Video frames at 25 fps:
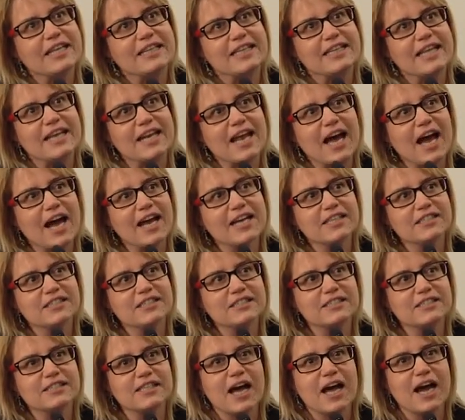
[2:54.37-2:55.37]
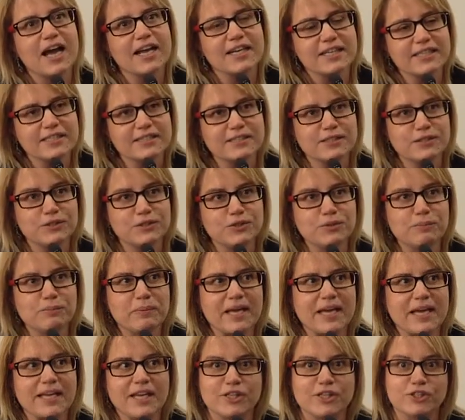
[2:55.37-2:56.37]
that I decided to
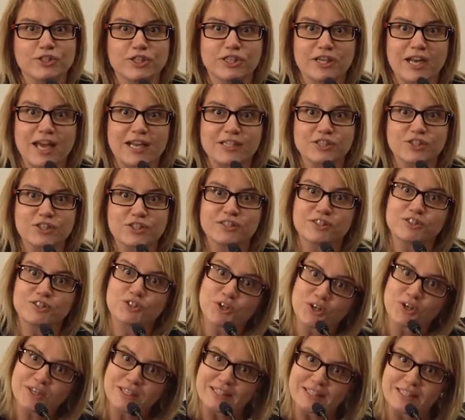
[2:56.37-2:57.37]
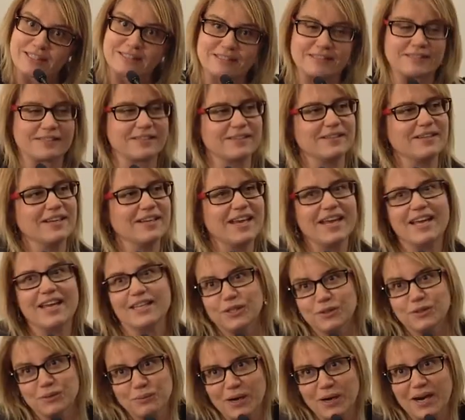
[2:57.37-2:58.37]
be an international journalist.
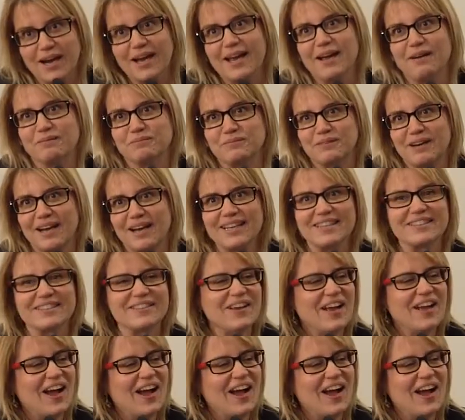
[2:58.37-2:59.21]
And look where I am, right?